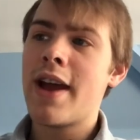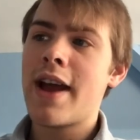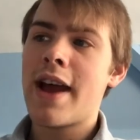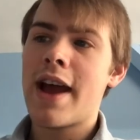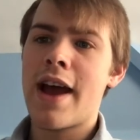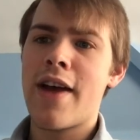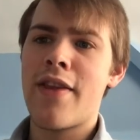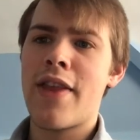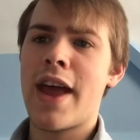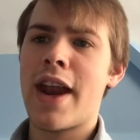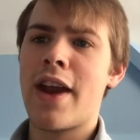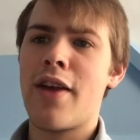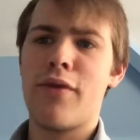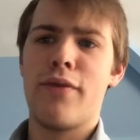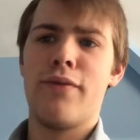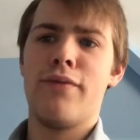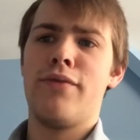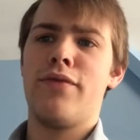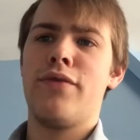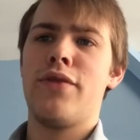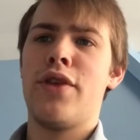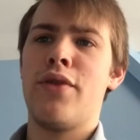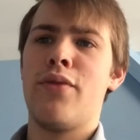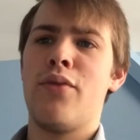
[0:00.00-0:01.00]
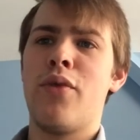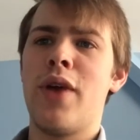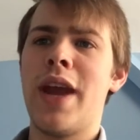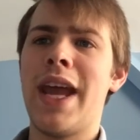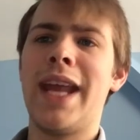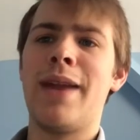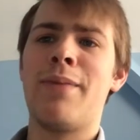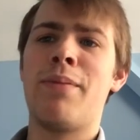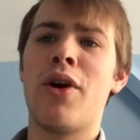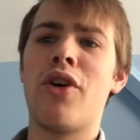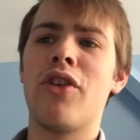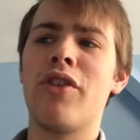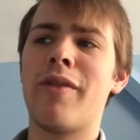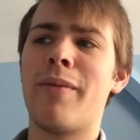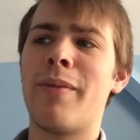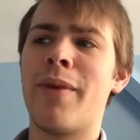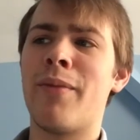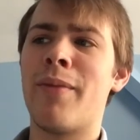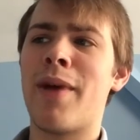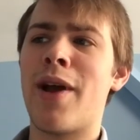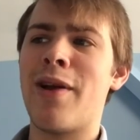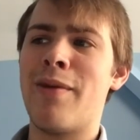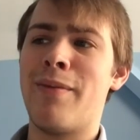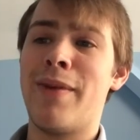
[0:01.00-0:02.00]
and then at the weird possible
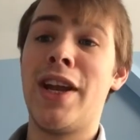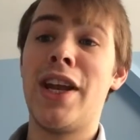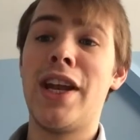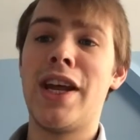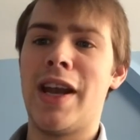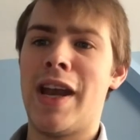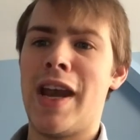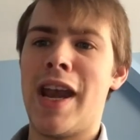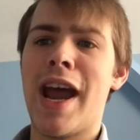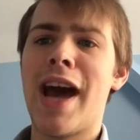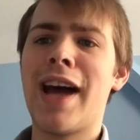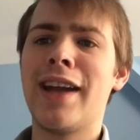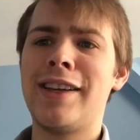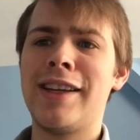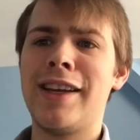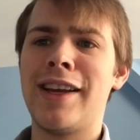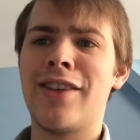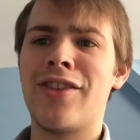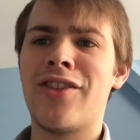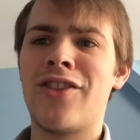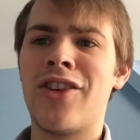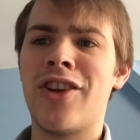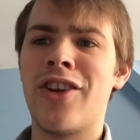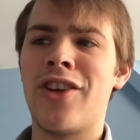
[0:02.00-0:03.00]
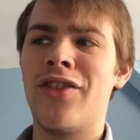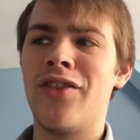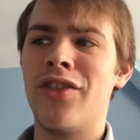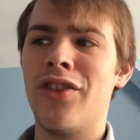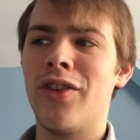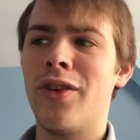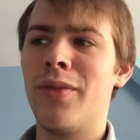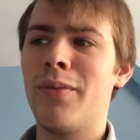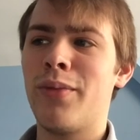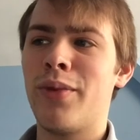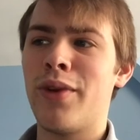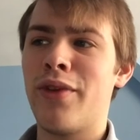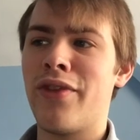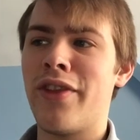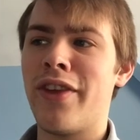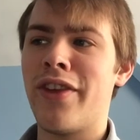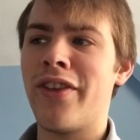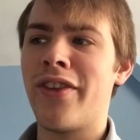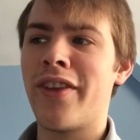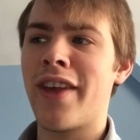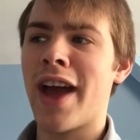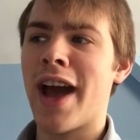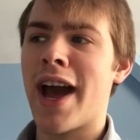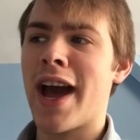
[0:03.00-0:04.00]
moment, and Nadia turns up with this
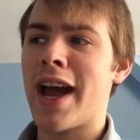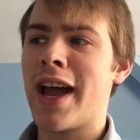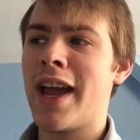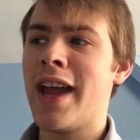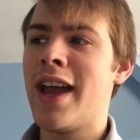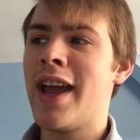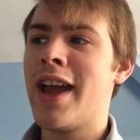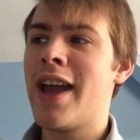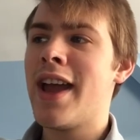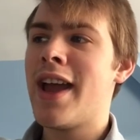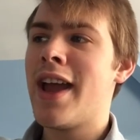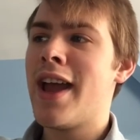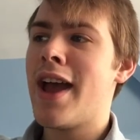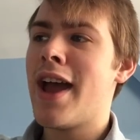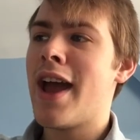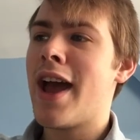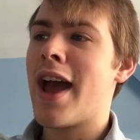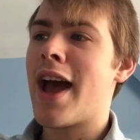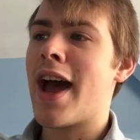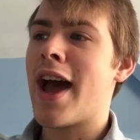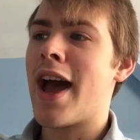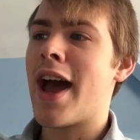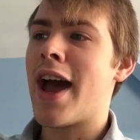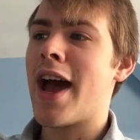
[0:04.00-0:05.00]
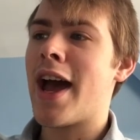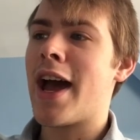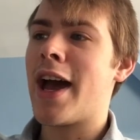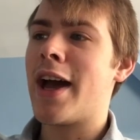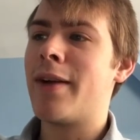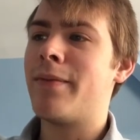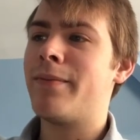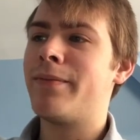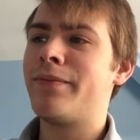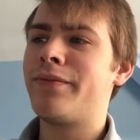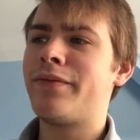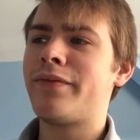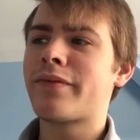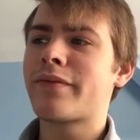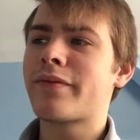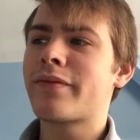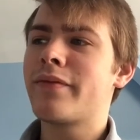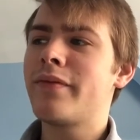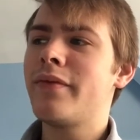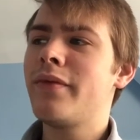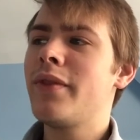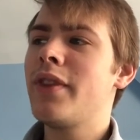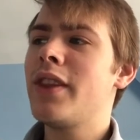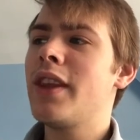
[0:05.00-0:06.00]
guy. I
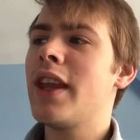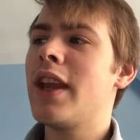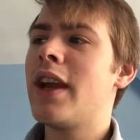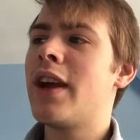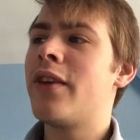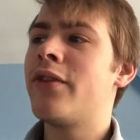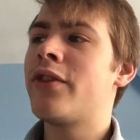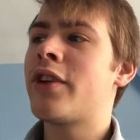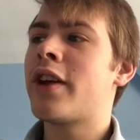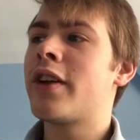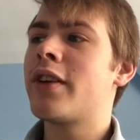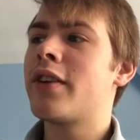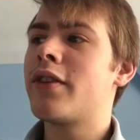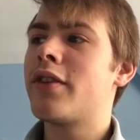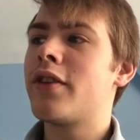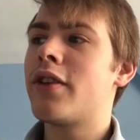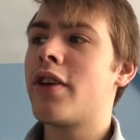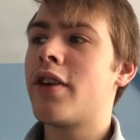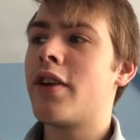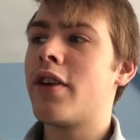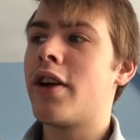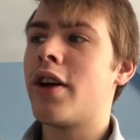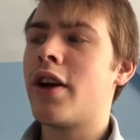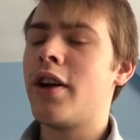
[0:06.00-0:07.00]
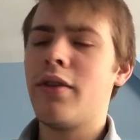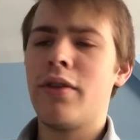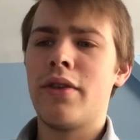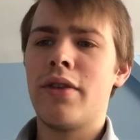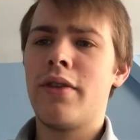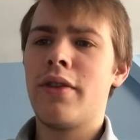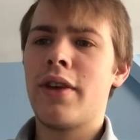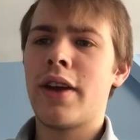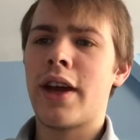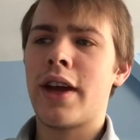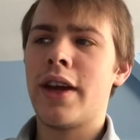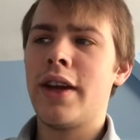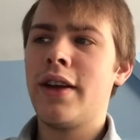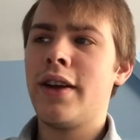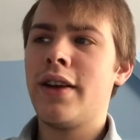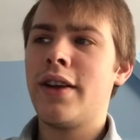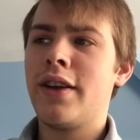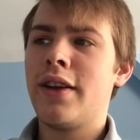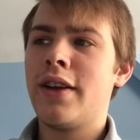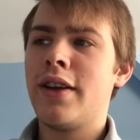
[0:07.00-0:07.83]
was like, oh, okay.